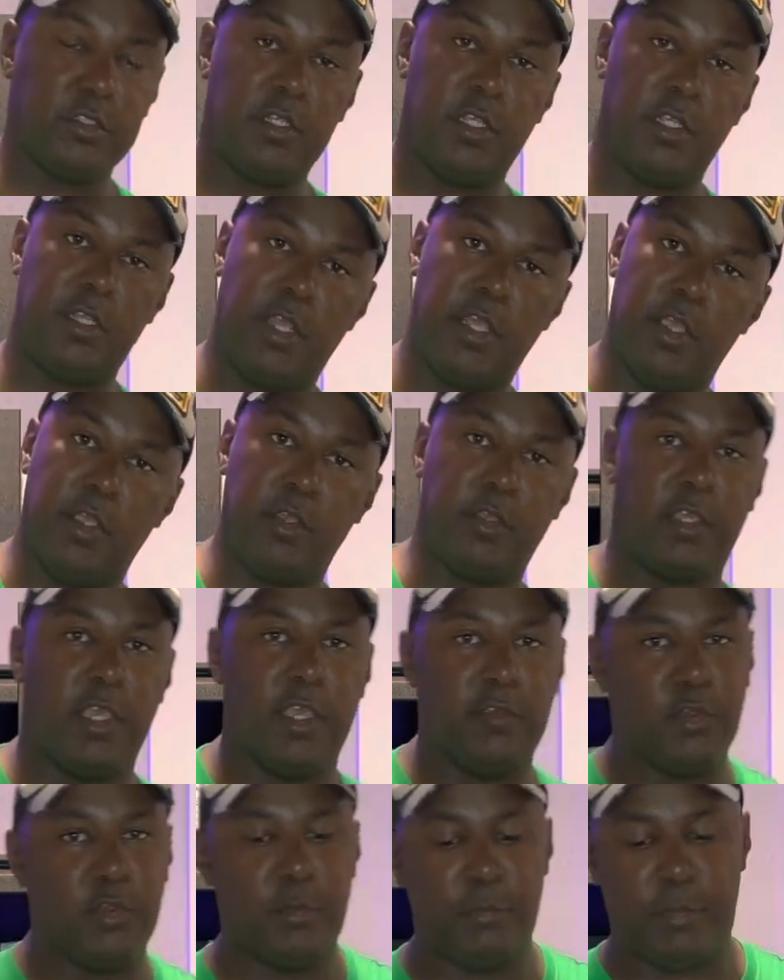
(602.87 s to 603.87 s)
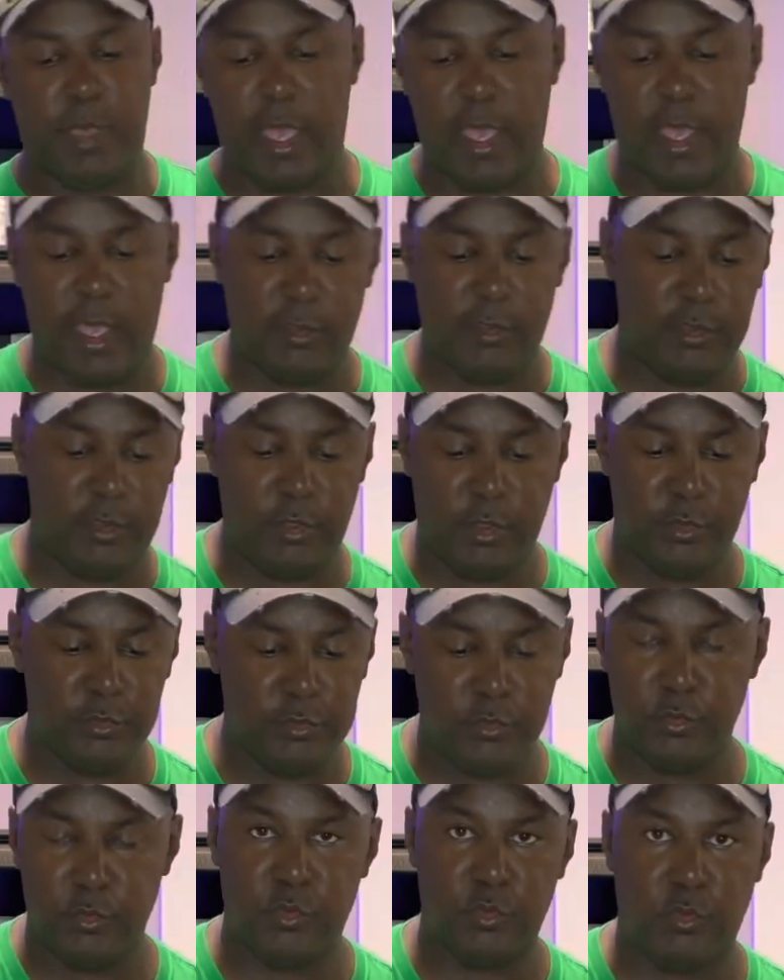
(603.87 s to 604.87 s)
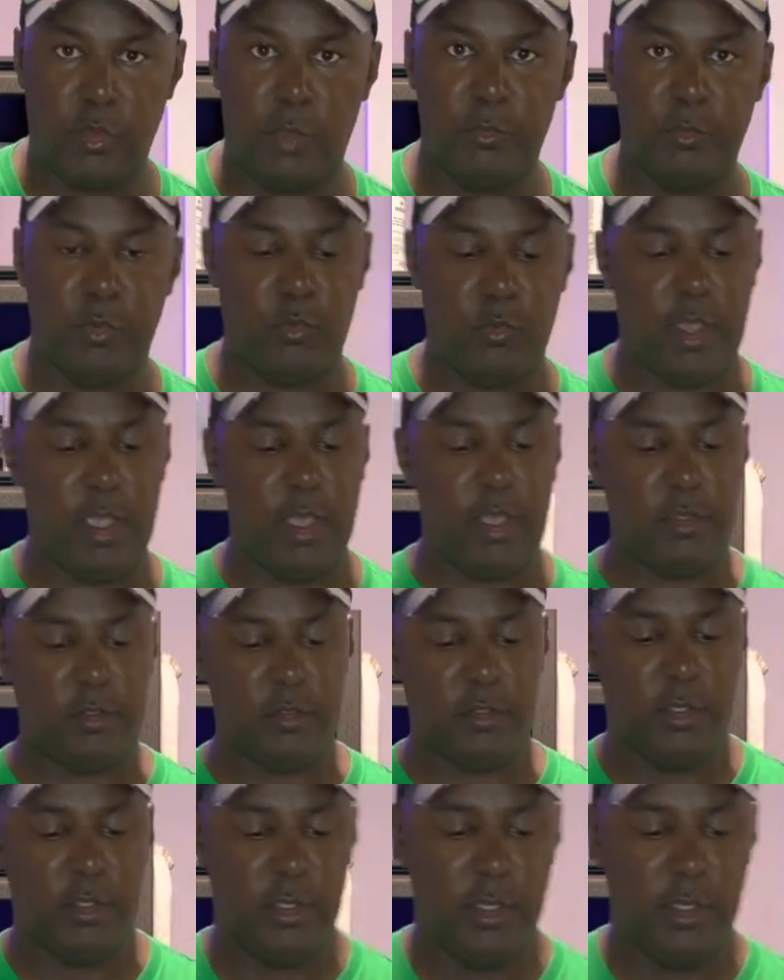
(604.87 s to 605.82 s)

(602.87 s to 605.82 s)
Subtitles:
in there, give her a bath, you know, scrub them around,